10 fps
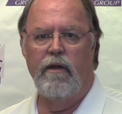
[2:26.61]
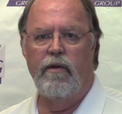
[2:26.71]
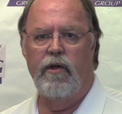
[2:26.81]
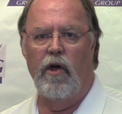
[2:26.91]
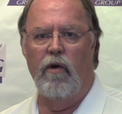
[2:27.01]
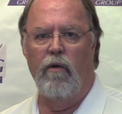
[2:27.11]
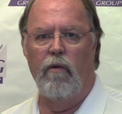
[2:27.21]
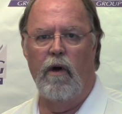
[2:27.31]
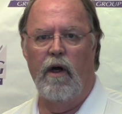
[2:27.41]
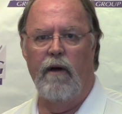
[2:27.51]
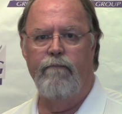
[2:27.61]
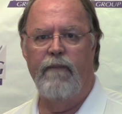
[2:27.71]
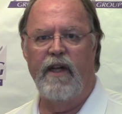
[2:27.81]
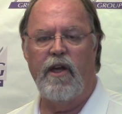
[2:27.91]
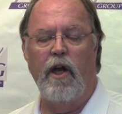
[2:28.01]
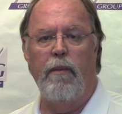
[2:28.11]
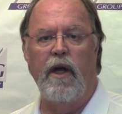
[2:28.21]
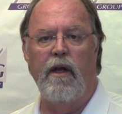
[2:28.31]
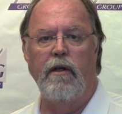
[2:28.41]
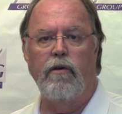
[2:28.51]
So uh, it's going to be
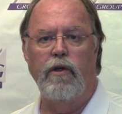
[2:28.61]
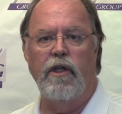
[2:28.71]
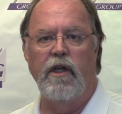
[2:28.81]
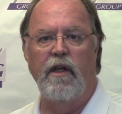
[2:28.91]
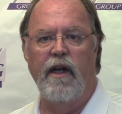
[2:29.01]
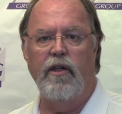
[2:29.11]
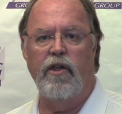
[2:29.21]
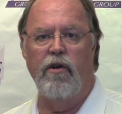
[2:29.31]
an interesting next